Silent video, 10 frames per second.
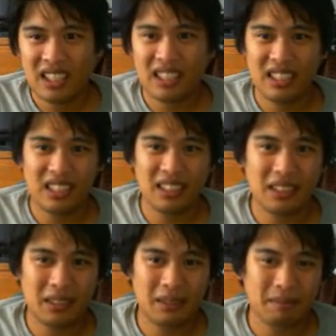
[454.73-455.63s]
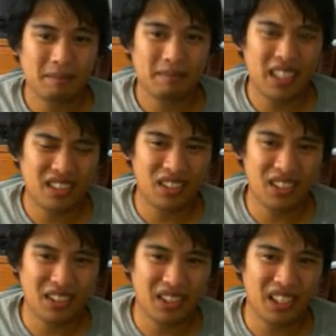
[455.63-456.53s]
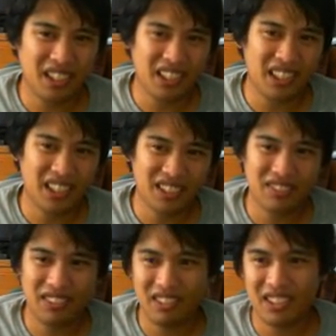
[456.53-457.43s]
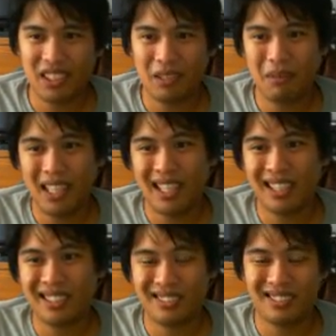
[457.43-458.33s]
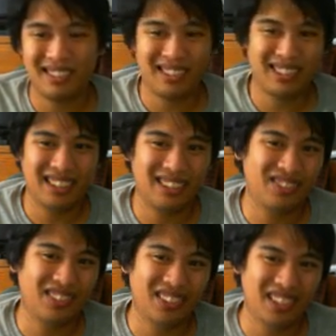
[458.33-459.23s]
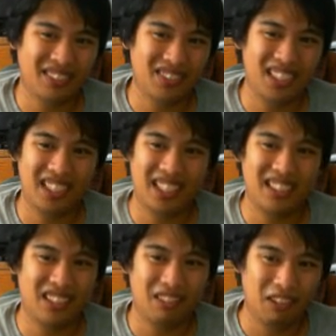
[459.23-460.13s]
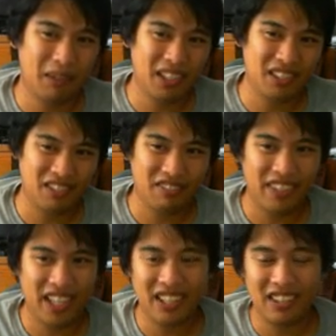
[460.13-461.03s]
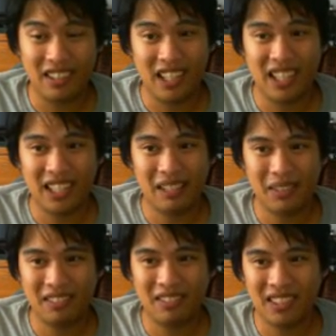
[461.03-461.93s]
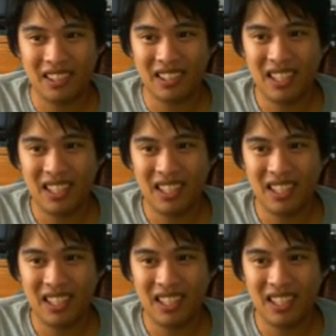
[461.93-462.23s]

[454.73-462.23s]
As far as Kung Lee goes, if he wants to come back, if you want to give him like, I don't know, a rematch with Vanderlei, that might work.